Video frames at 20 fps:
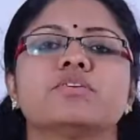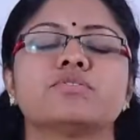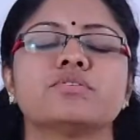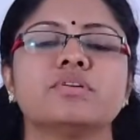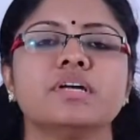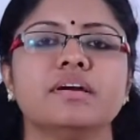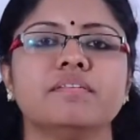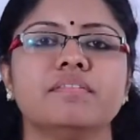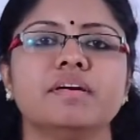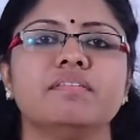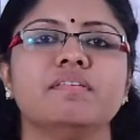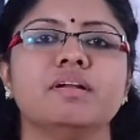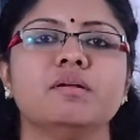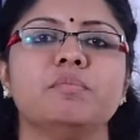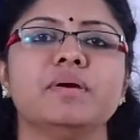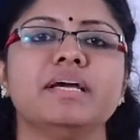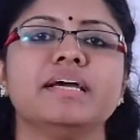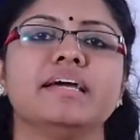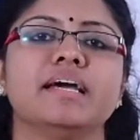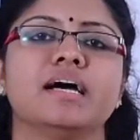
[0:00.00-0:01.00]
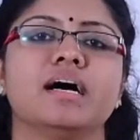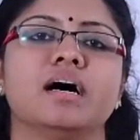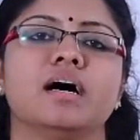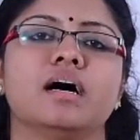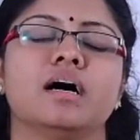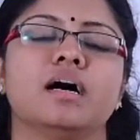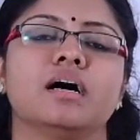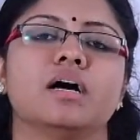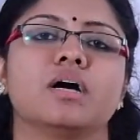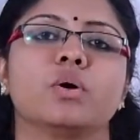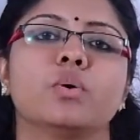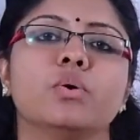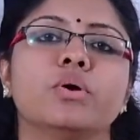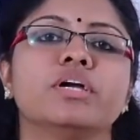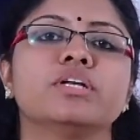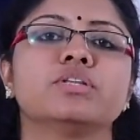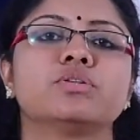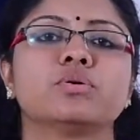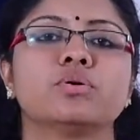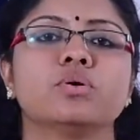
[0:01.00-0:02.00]
Today we will be
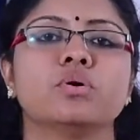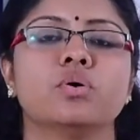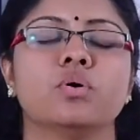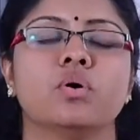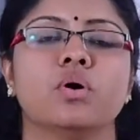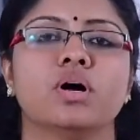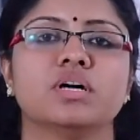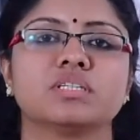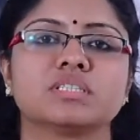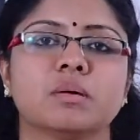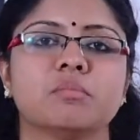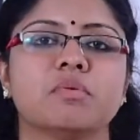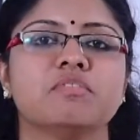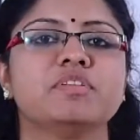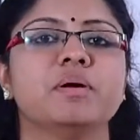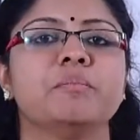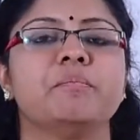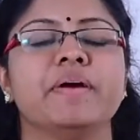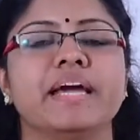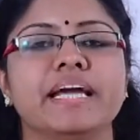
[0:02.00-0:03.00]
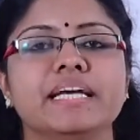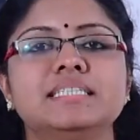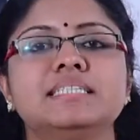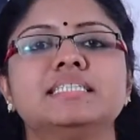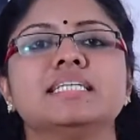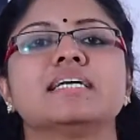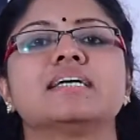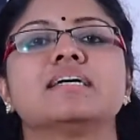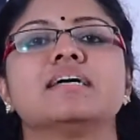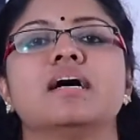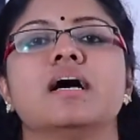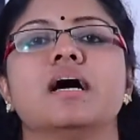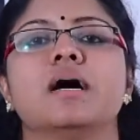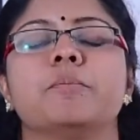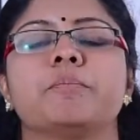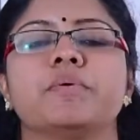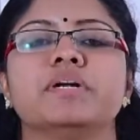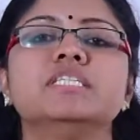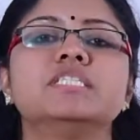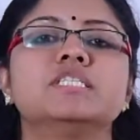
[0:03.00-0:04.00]
going through some of the basic
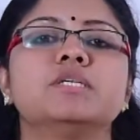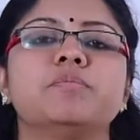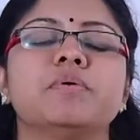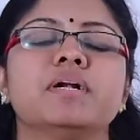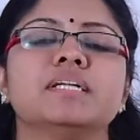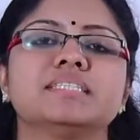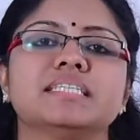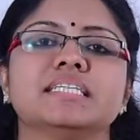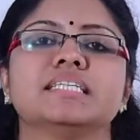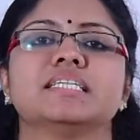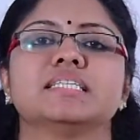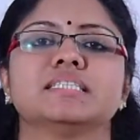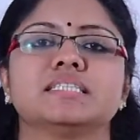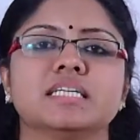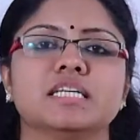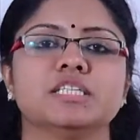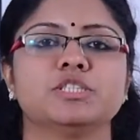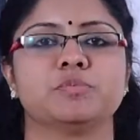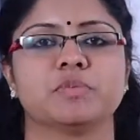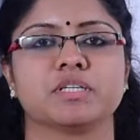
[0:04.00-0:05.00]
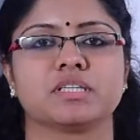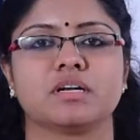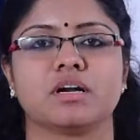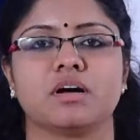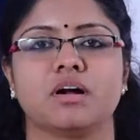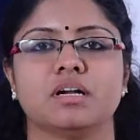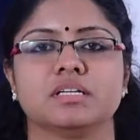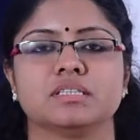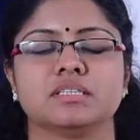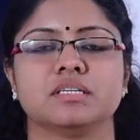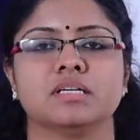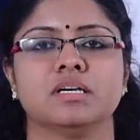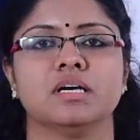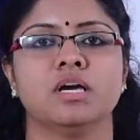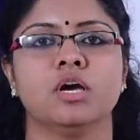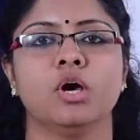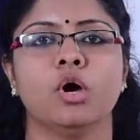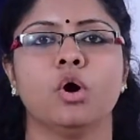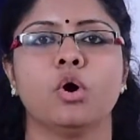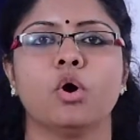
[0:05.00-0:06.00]
principles in research methodology.
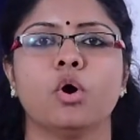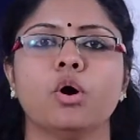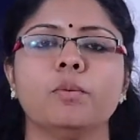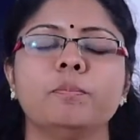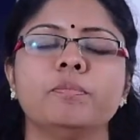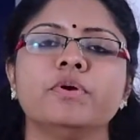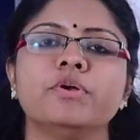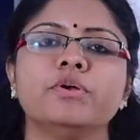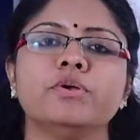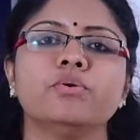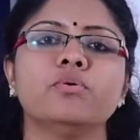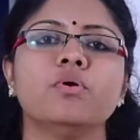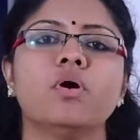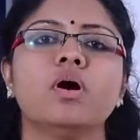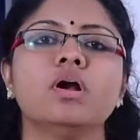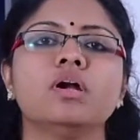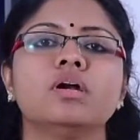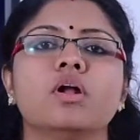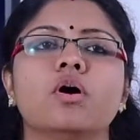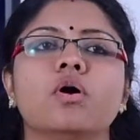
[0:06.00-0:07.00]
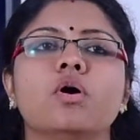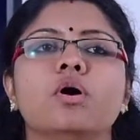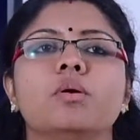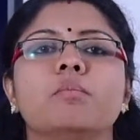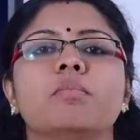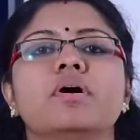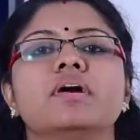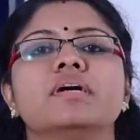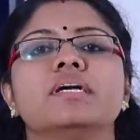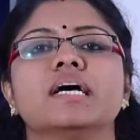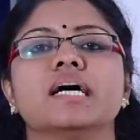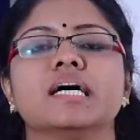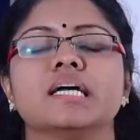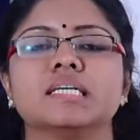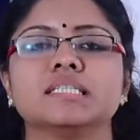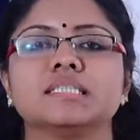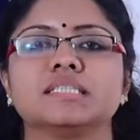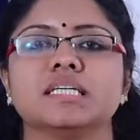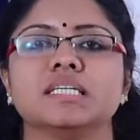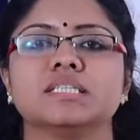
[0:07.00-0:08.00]
Hope you all know about
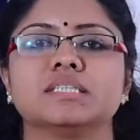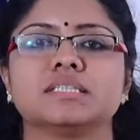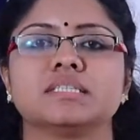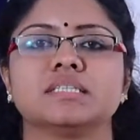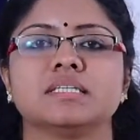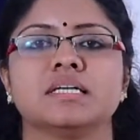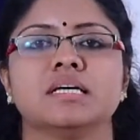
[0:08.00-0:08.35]
research.